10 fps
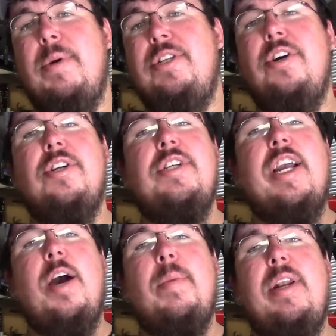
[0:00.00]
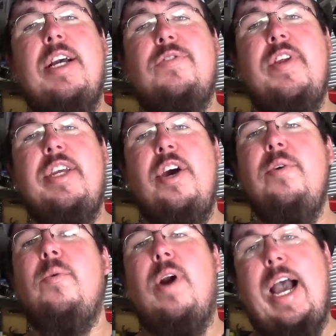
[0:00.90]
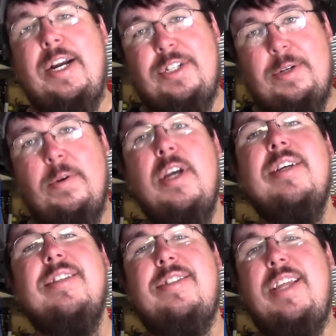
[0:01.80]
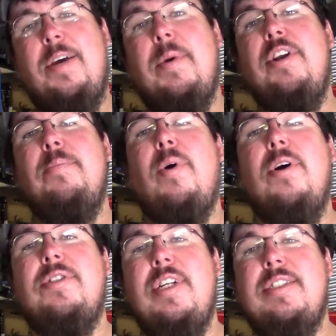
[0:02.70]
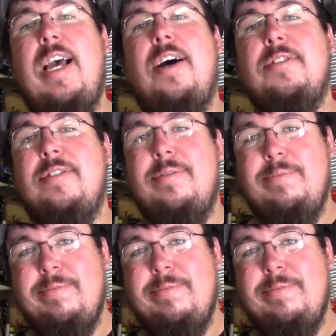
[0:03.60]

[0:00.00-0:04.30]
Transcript: and be sure to check out my next video where I actually stick my new parts in this housing.